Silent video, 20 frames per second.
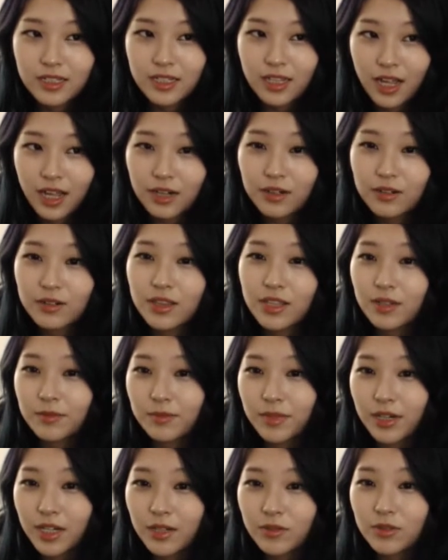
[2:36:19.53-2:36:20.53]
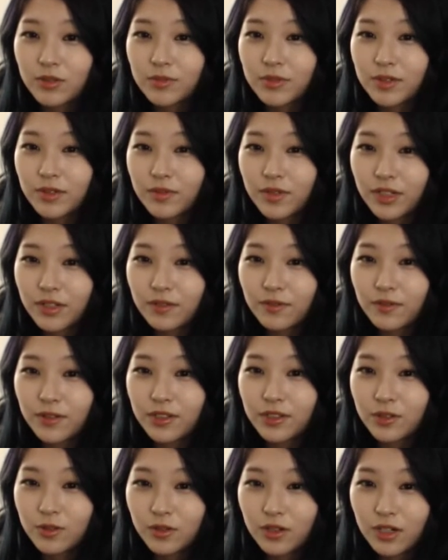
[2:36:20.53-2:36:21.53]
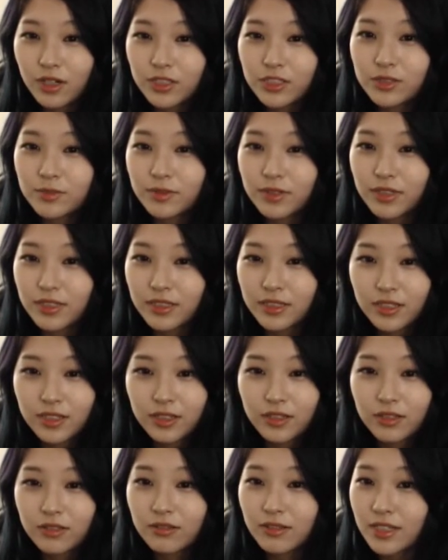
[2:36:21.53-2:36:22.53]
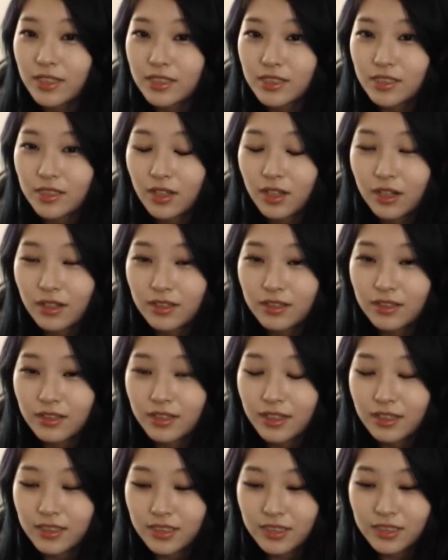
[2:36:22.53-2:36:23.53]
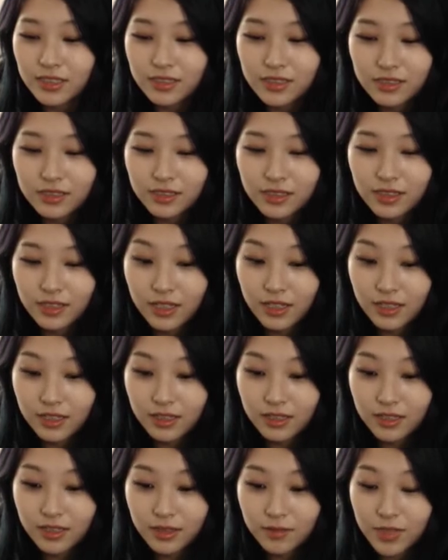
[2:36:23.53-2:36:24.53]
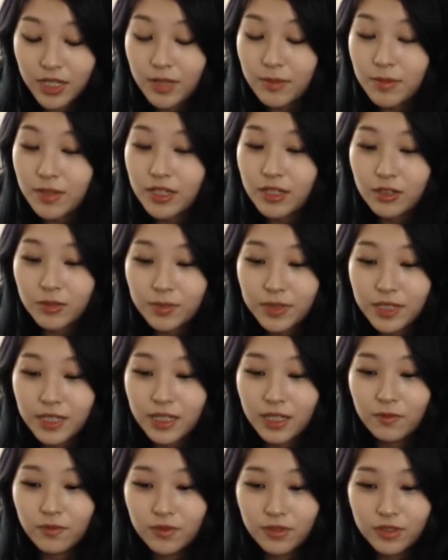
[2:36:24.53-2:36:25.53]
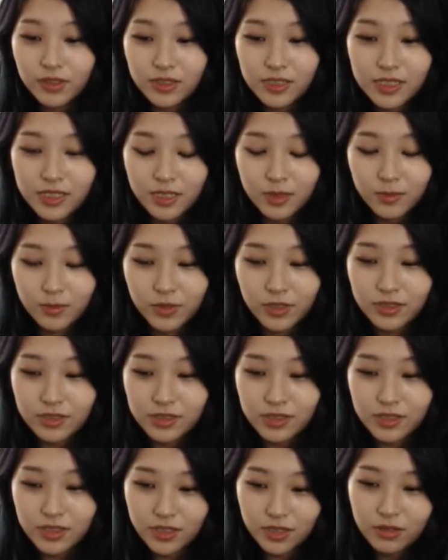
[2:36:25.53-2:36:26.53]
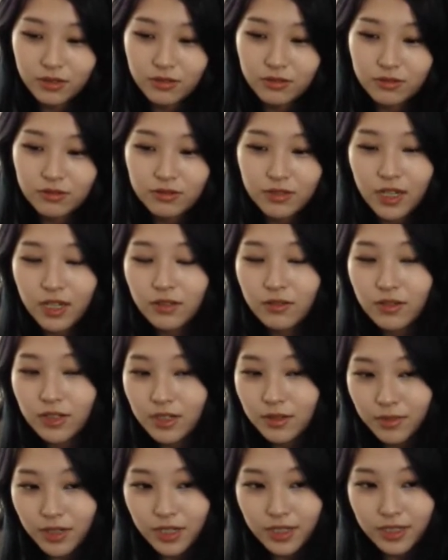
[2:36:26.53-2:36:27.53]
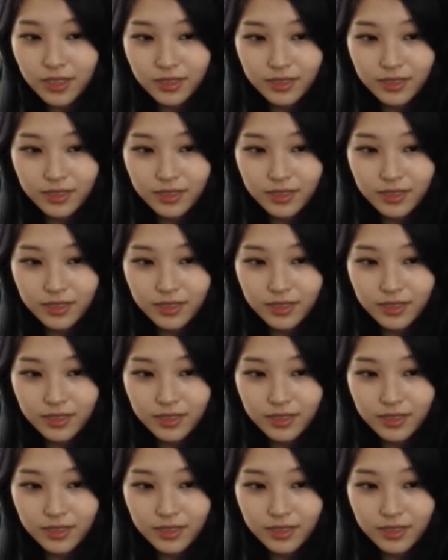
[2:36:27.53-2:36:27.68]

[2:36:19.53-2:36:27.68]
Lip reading: I don't think mine will be very fun to watch, but, as long as maybe it'll be helpful to someone, so I wouldn't mind.